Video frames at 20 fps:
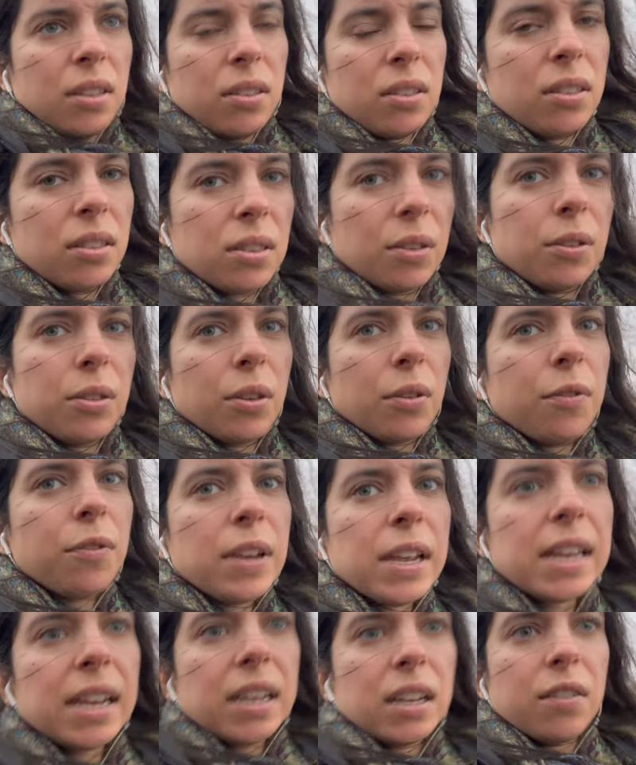the
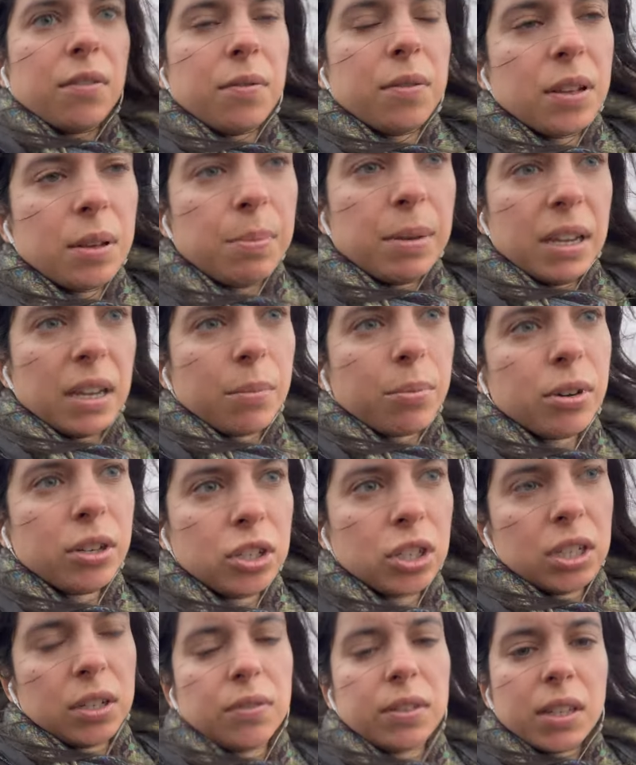feeling of being
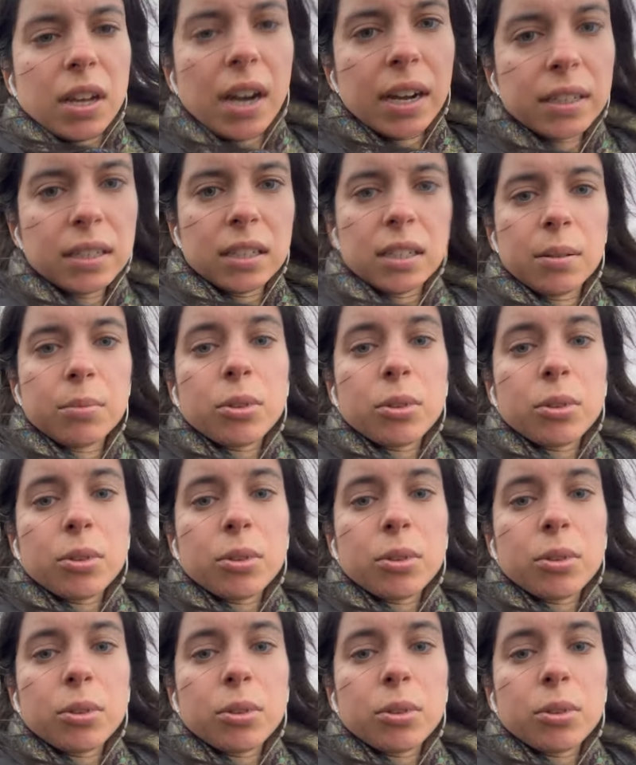appreciative is heightened.